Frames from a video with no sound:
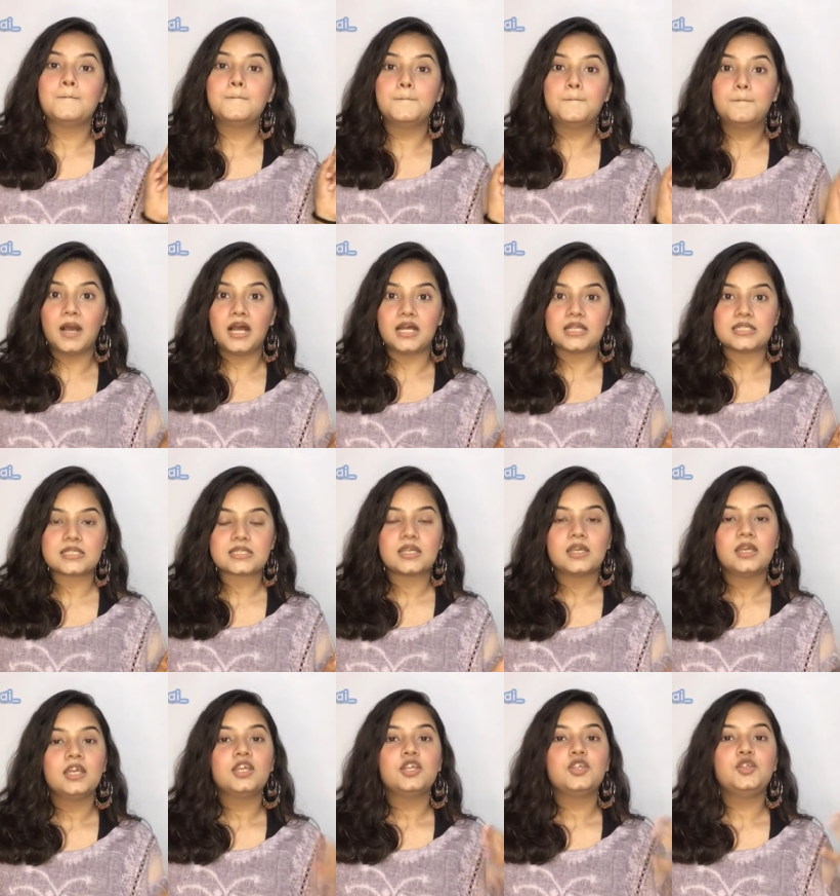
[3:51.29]
but
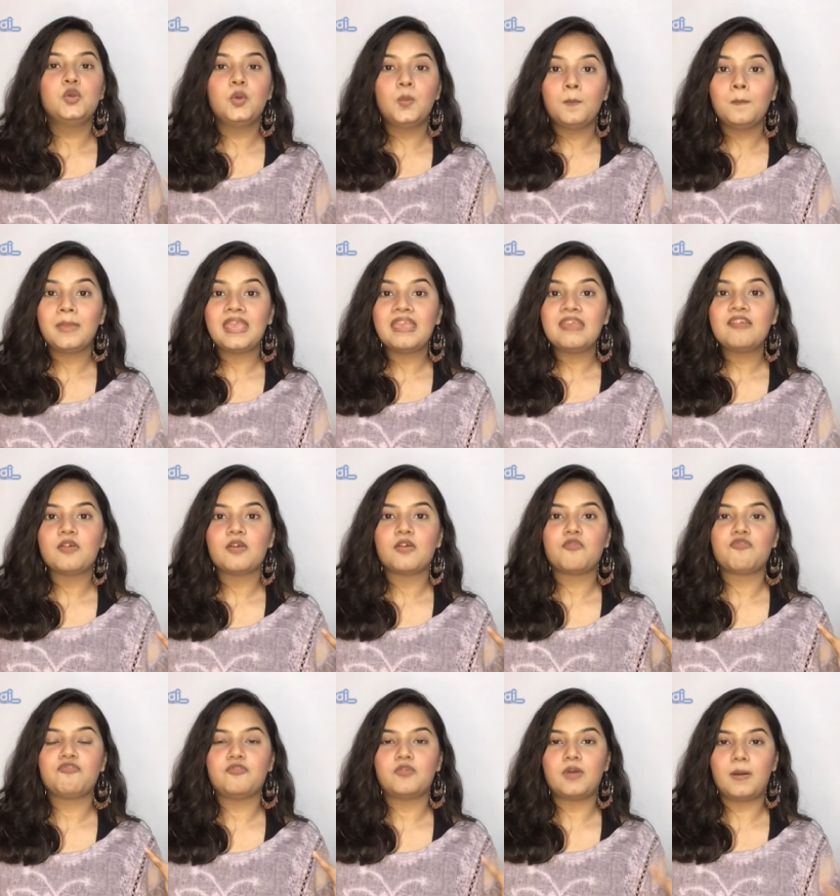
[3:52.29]
you may
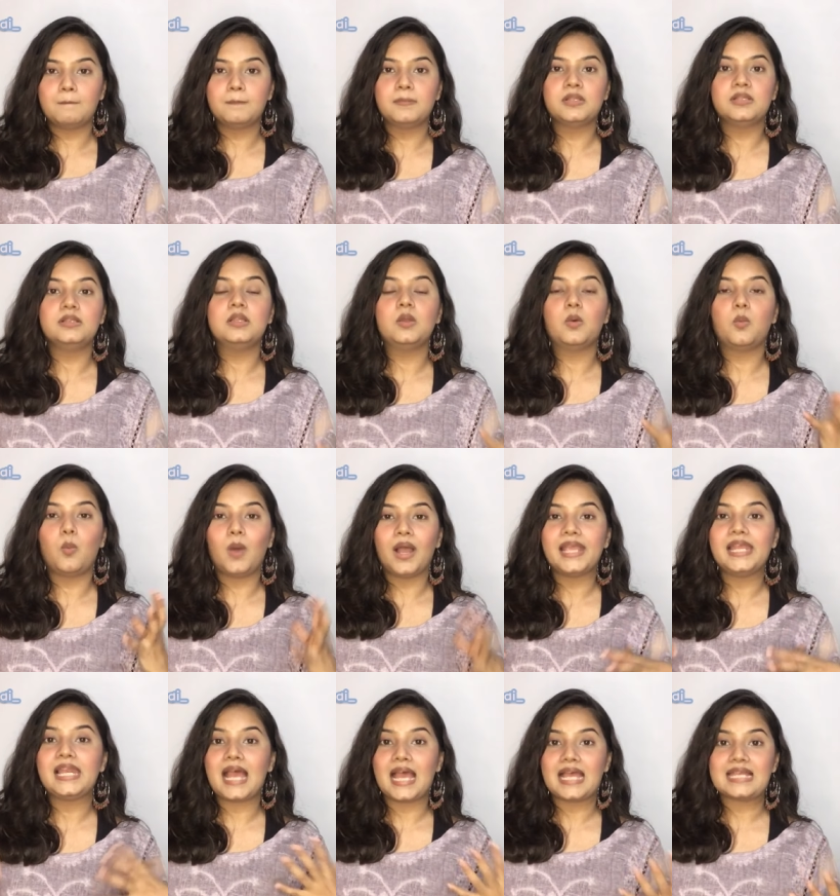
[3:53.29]
fumble
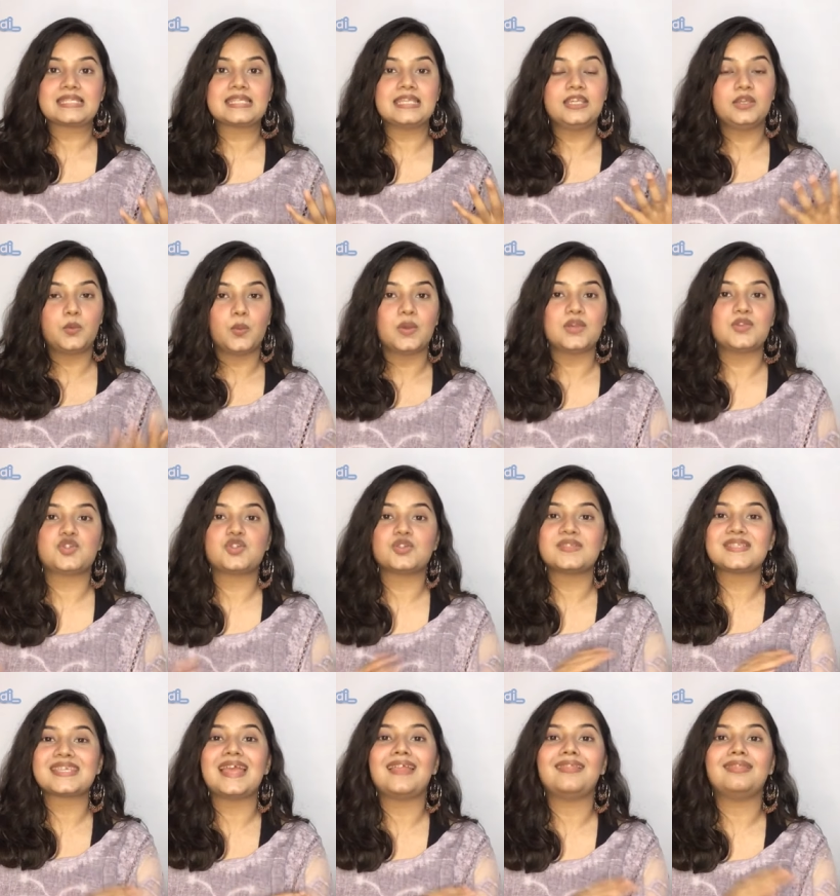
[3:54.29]
while asking
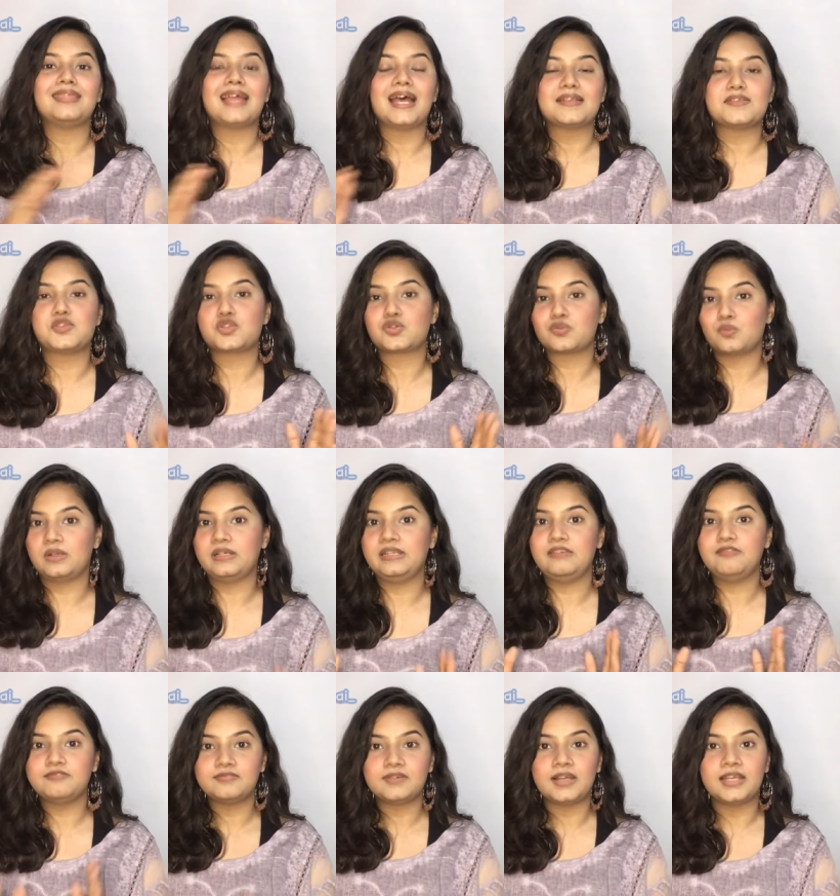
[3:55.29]
questions and that's totally
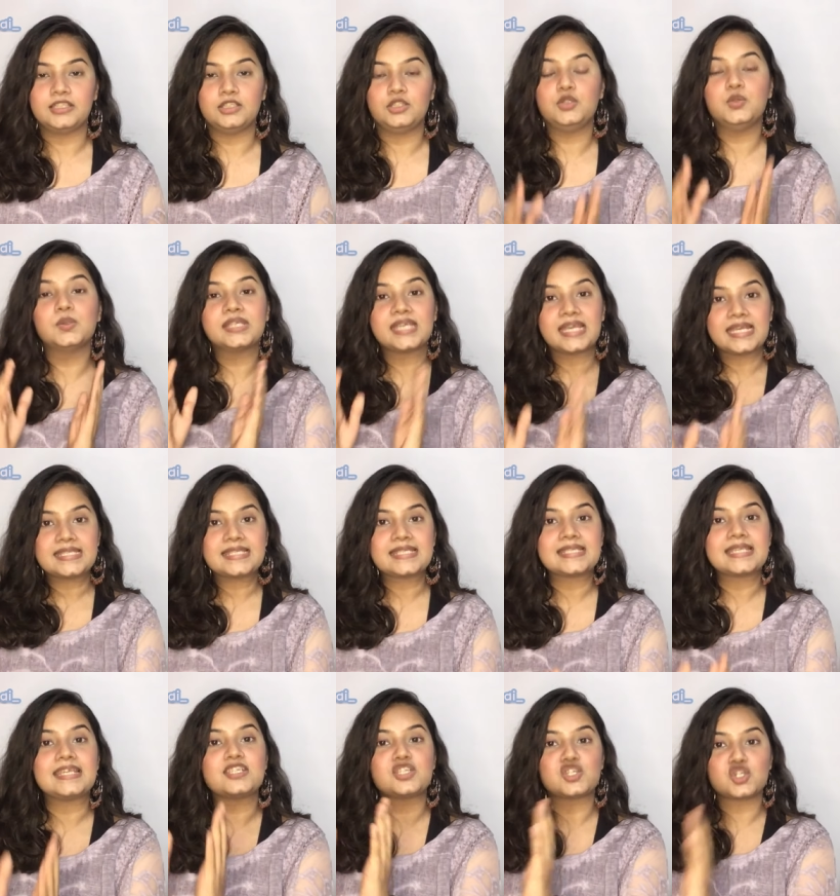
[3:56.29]
fine. You can
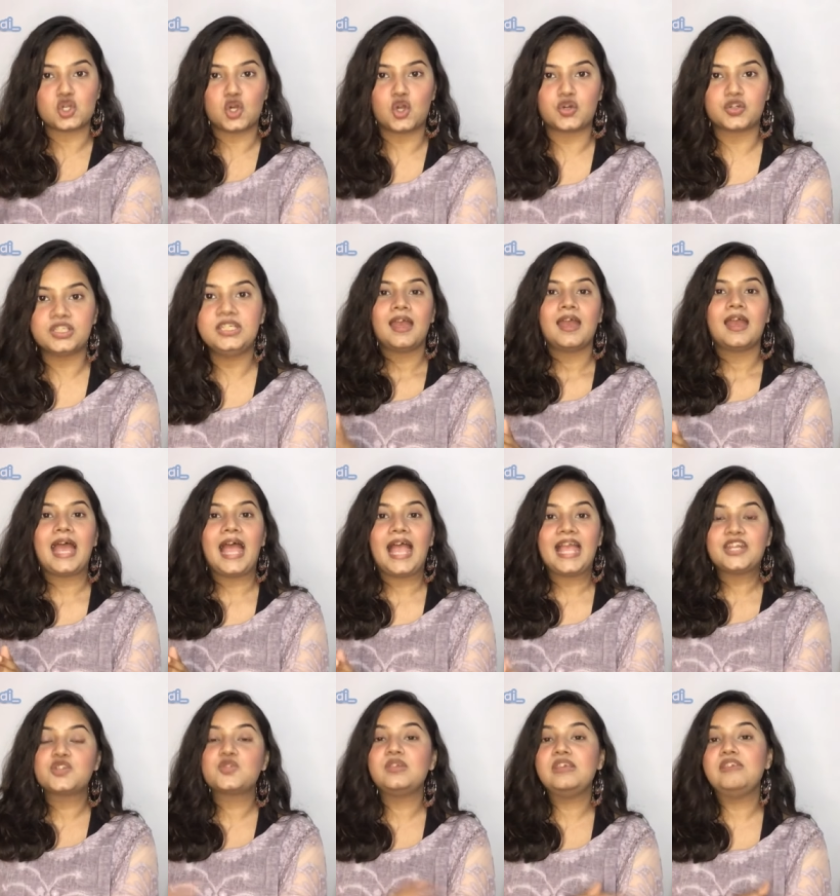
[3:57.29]
say sorry
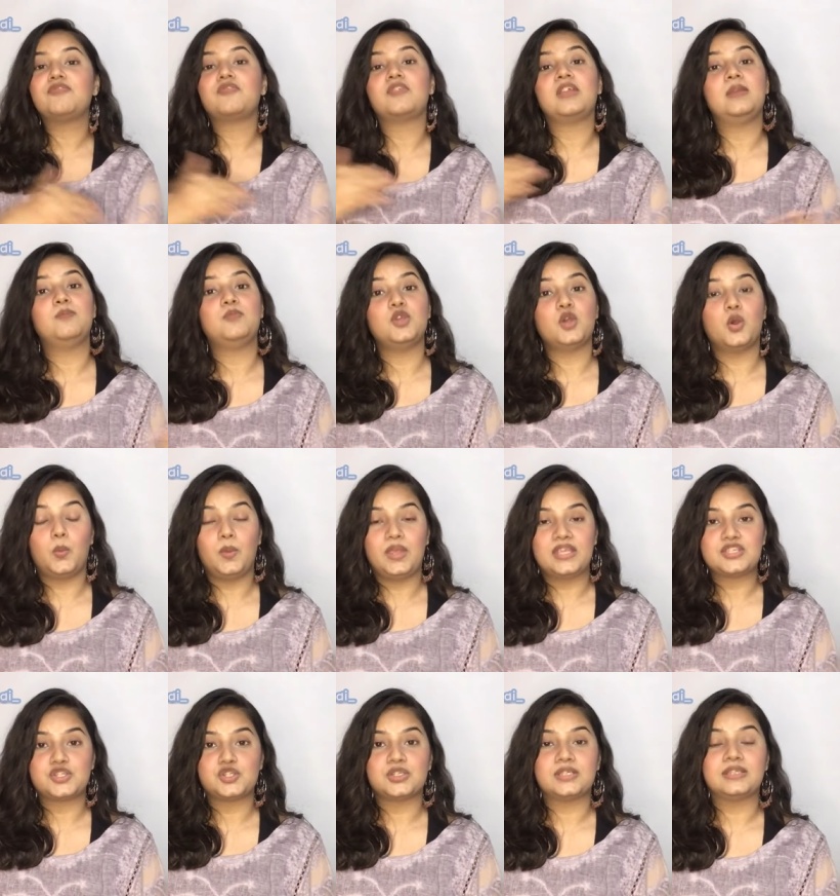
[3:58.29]
and reframe your
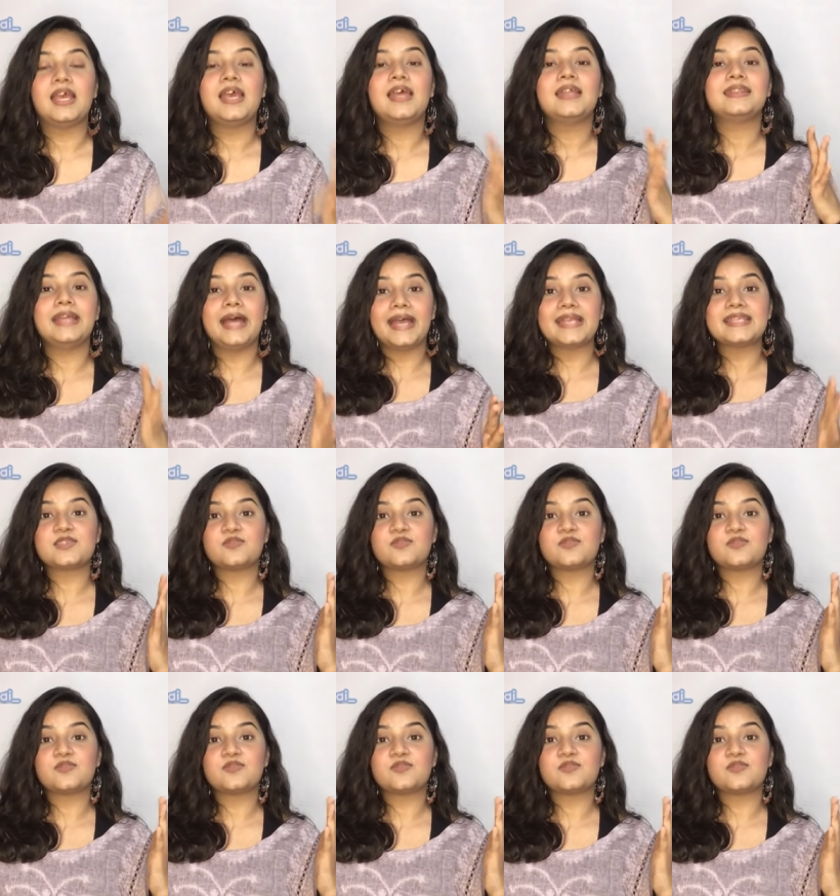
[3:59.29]
question. That's